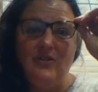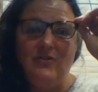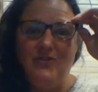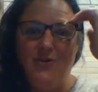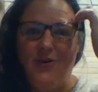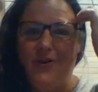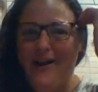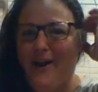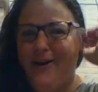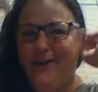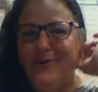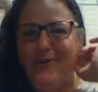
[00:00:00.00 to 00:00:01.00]
during
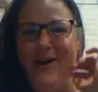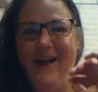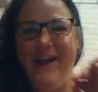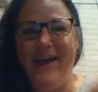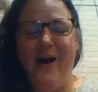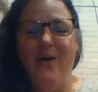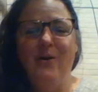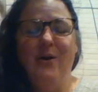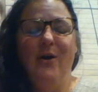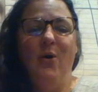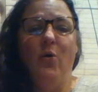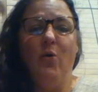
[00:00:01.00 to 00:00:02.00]
our Google Hangout
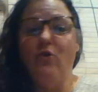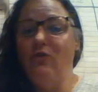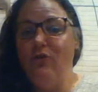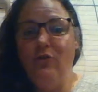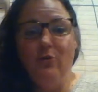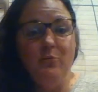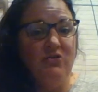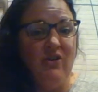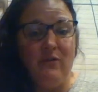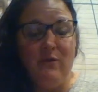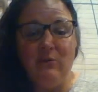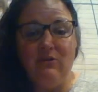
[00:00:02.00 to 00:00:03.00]
or Zoom,
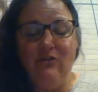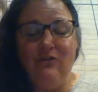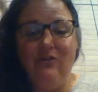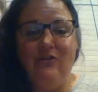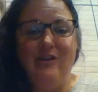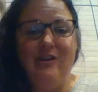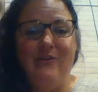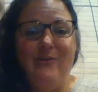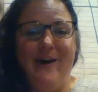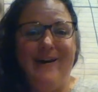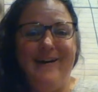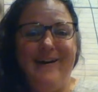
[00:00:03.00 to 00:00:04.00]
whichever we choose to
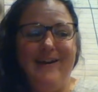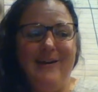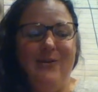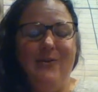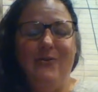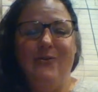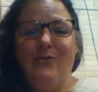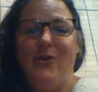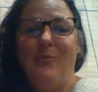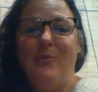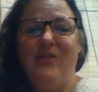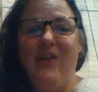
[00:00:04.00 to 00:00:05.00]
use.
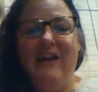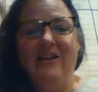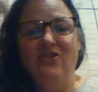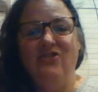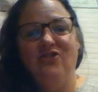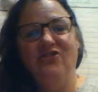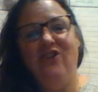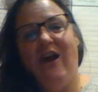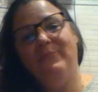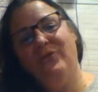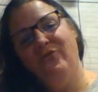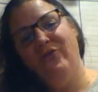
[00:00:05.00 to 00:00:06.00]
But that is your
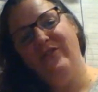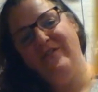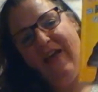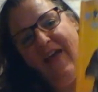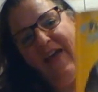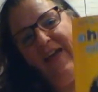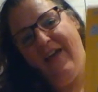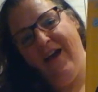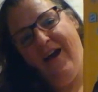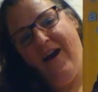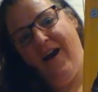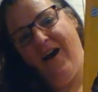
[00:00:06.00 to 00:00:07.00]
chapter for the day
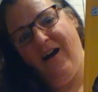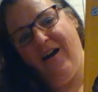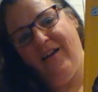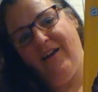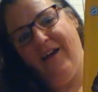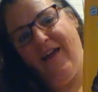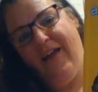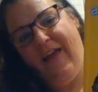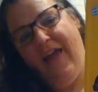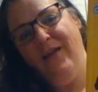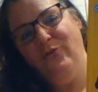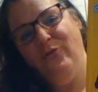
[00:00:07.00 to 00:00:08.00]
on A
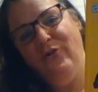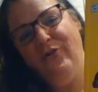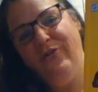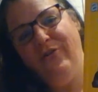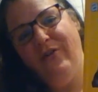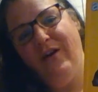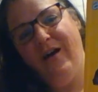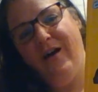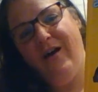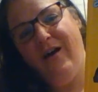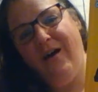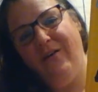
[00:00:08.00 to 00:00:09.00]
Handful
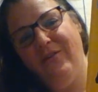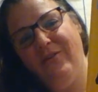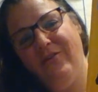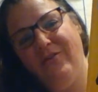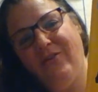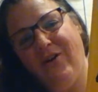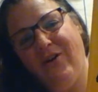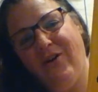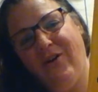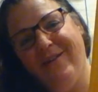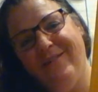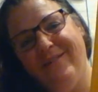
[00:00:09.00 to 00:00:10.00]
of
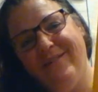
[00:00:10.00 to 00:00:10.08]
Stars.